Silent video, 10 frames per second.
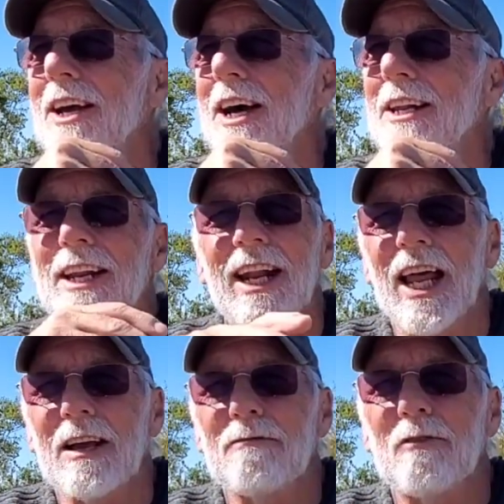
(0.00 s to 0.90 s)
I didn't
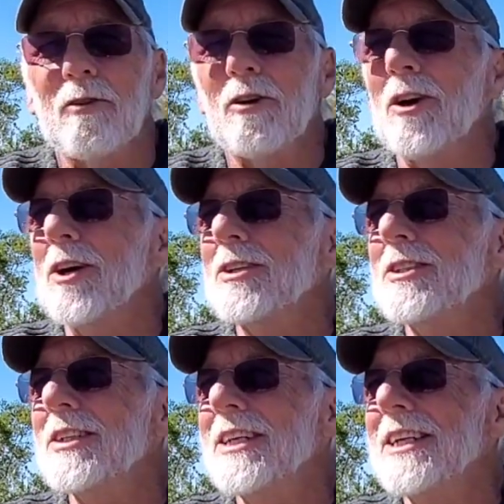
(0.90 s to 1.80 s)
like
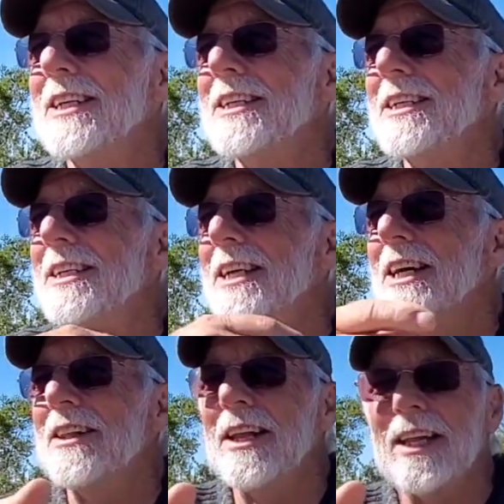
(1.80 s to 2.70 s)
4s.
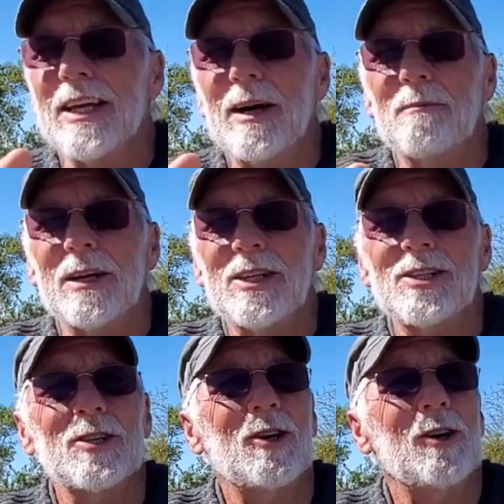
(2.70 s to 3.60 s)
Then the company
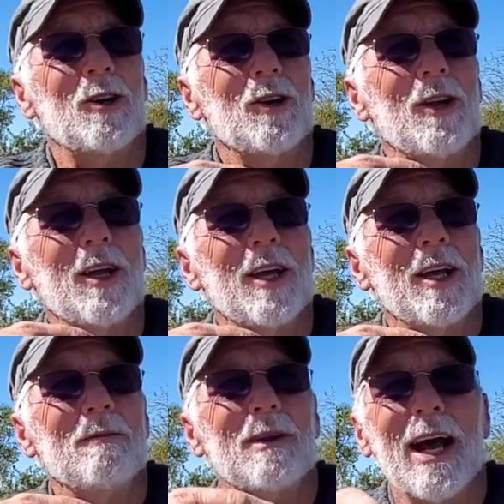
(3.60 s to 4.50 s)
sold.
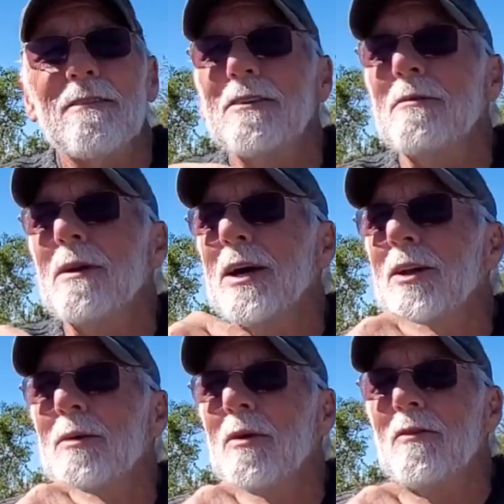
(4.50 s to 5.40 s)
But I've
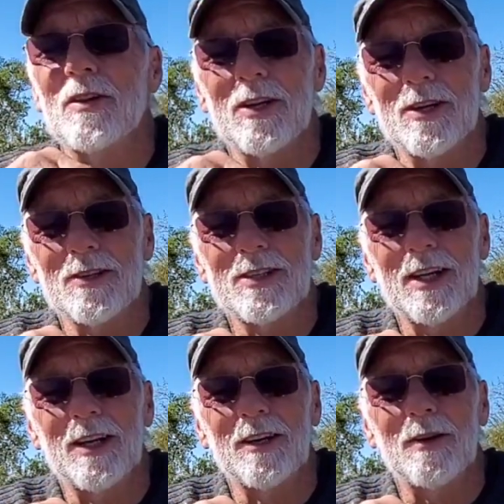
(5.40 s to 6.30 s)
emailed them over the years
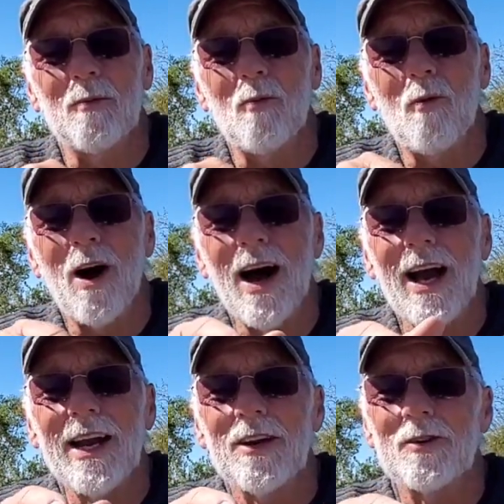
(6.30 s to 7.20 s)
telling them,
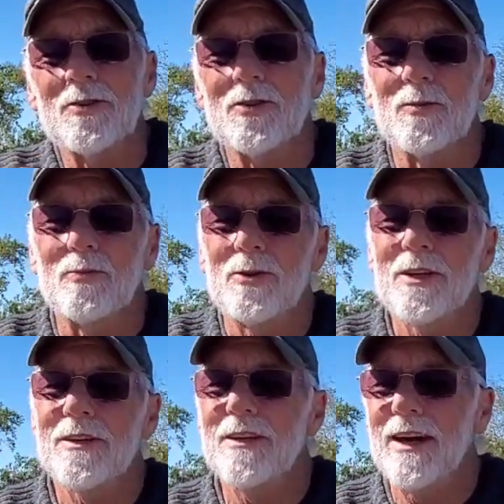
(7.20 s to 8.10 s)
why don't you
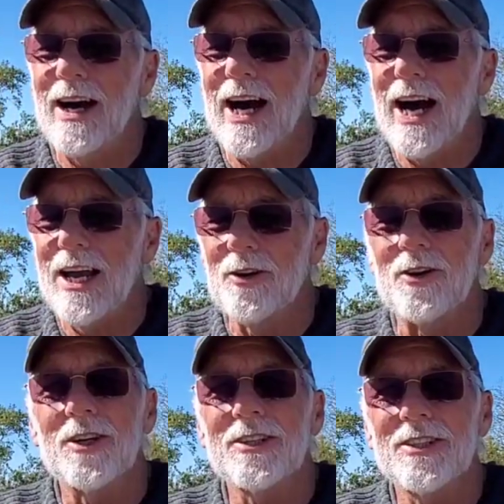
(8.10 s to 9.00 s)
put eye
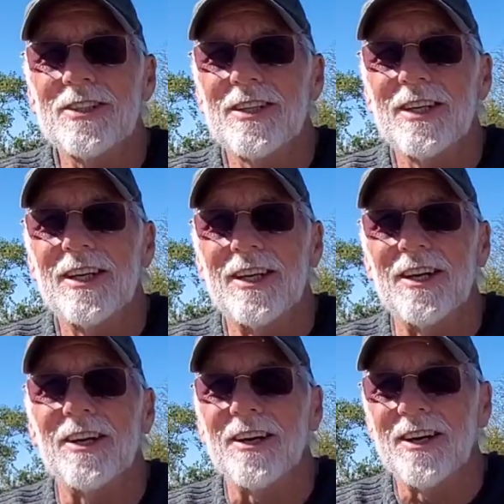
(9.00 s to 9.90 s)
hooks
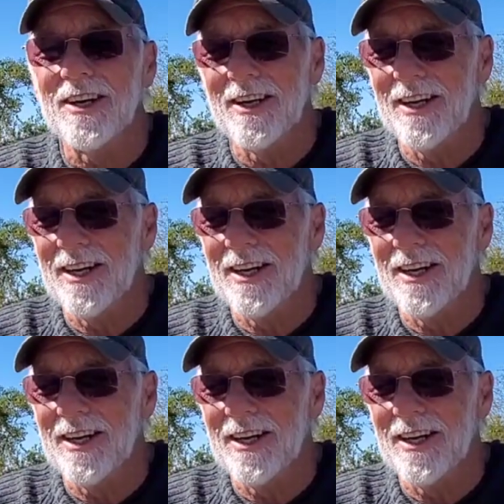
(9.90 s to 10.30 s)
here?